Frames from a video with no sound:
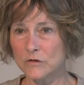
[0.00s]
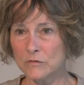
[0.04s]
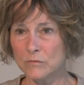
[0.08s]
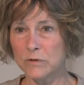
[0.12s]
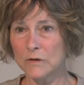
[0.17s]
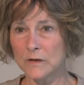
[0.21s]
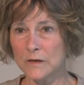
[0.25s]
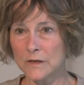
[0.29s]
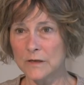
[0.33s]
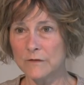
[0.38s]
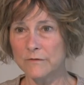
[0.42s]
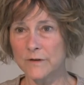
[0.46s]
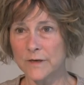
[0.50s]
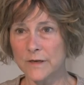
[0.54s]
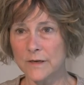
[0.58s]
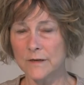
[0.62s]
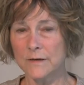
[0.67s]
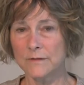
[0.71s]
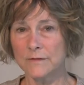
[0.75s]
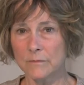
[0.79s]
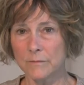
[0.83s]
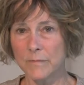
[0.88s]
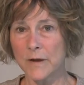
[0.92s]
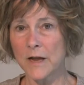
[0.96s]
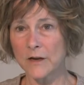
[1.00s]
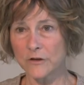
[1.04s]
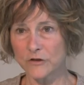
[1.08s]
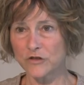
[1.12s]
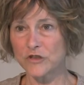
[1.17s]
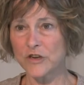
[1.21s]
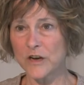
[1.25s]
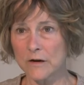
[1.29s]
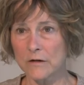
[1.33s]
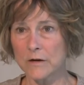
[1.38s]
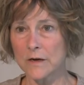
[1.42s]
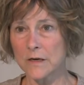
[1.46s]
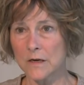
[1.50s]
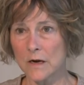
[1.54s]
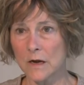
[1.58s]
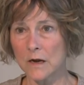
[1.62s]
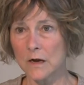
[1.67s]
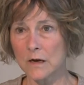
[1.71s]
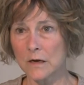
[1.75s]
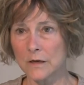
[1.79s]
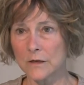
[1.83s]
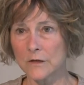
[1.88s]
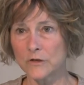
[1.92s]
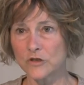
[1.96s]
believe it is about sharing
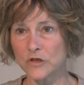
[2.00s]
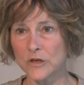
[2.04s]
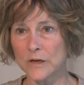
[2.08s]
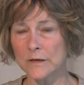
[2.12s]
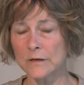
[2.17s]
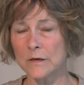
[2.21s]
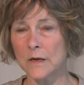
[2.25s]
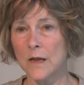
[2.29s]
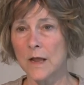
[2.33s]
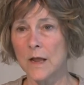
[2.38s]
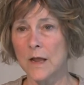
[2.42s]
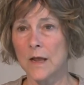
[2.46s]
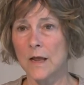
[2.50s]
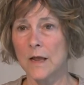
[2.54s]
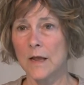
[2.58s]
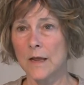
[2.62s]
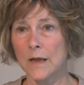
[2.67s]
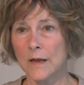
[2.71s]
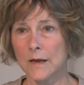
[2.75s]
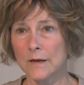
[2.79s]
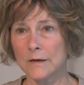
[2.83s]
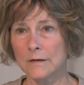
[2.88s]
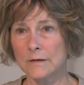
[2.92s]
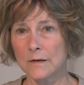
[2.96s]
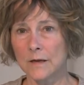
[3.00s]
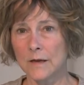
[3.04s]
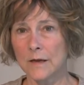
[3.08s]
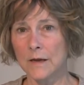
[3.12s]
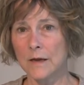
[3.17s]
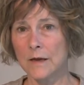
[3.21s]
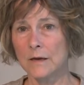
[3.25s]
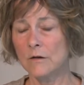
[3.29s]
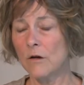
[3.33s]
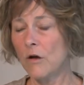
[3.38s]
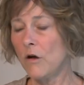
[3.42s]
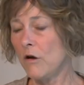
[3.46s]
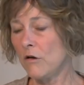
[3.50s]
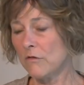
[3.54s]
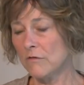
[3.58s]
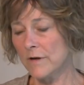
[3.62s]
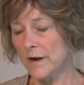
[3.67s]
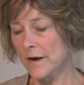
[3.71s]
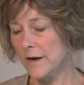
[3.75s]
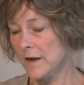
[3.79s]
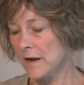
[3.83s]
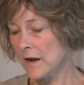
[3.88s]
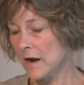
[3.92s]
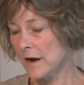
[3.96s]
knowledge. And, and, and
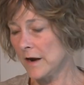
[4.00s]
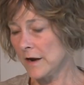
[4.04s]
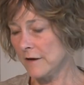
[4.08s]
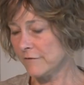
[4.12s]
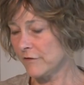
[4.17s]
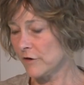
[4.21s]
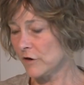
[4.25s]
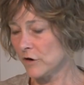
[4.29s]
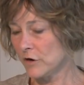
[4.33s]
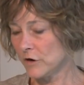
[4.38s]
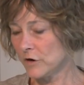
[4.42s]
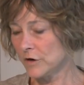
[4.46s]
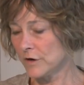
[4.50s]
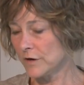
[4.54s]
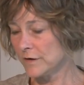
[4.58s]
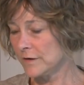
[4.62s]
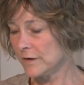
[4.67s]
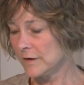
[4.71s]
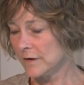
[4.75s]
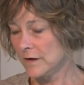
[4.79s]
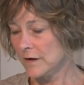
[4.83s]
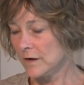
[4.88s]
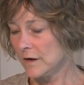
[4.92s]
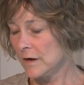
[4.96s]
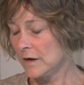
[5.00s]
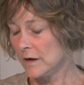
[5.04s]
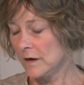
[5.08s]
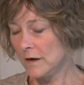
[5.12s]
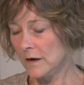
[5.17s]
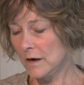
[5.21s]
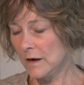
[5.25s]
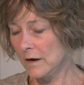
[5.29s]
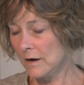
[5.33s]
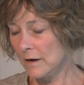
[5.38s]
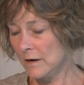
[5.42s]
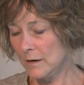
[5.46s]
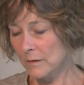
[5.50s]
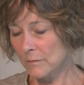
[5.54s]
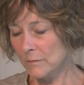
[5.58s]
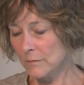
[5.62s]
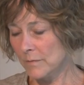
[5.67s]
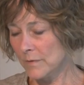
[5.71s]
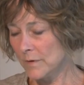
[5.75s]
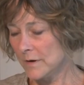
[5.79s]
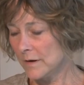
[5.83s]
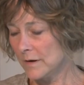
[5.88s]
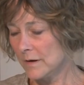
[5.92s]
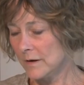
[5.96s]
already I've heard um,
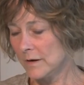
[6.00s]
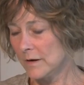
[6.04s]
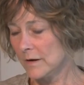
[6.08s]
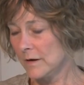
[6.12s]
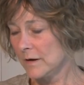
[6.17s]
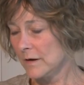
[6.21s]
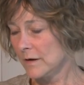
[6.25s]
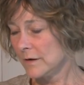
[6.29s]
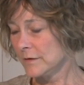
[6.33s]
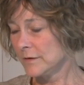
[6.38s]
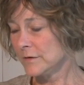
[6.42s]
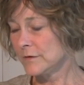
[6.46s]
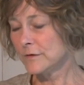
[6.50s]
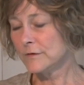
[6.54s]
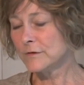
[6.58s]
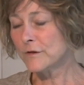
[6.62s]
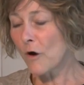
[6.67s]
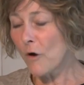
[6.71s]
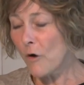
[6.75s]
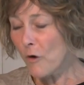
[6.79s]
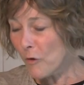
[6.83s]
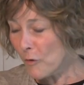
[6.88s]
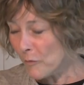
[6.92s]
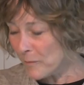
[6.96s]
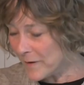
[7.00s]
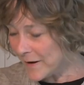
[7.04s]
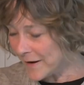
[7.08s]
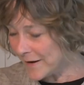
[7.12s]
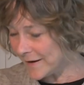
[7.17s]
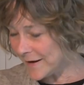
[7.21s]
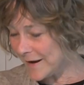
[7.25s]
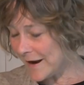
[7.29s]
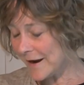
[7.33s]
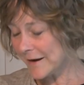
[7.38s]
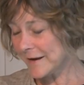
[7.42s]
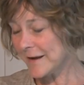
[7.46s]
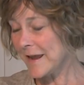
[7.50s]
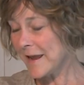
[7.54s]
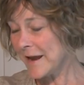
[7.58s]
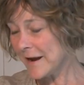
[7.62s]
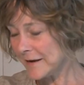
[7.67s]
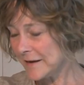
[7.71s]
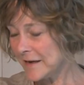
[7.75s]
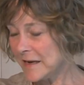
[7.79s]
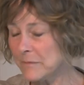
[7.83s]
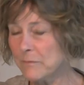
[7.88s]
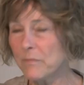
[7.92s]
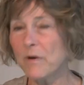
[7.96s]
so many, I can't
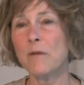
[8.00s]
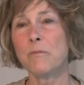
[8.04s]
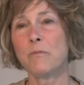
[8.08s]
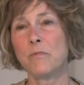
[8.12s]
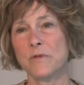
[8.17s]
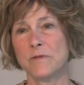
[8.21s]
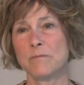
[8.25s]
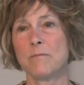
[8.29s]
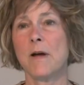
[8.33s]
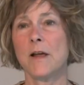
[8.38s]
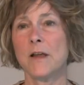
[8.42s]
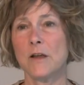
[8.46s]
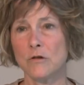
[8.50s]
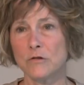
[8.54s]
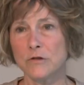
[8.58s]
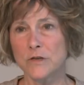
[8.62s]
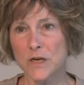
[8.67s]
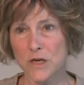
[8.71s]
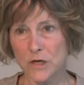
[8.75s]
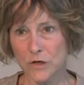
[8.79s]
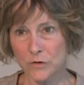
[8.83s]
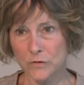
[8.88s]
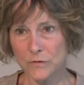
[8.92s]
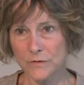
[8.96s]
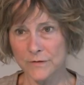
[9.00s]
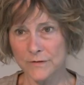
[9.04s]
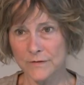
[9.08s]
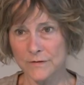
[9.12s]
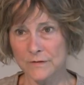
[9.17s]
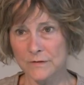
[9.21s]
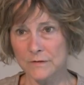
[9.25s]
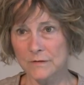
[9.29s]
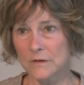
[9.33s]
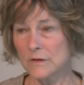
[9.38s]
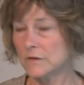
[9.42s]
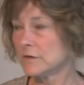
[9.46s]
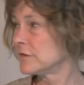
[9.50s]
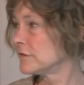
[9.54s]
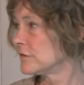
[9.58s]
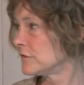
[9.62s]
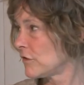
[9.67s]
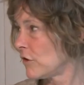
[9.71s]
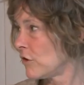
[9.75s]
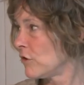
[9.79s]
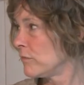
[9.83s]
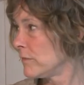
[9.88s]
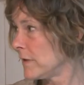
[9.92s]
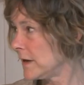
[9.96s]
keep up with my own notes. There's
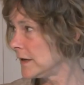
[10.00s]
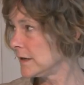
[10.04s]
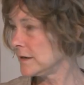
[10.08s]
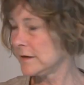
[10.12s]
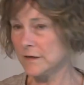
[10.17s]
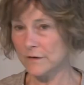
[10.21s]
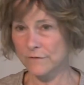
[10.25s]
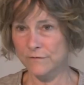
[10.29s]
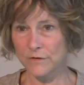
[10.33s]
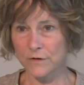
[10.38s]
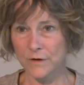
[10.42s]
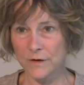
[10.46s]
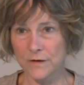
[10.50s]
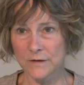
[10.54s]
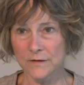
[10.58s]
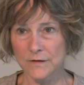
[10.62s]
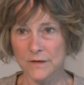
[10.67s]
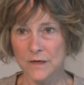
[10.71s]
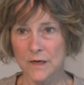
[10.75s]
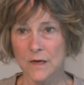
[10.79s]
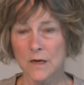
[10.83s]
so many different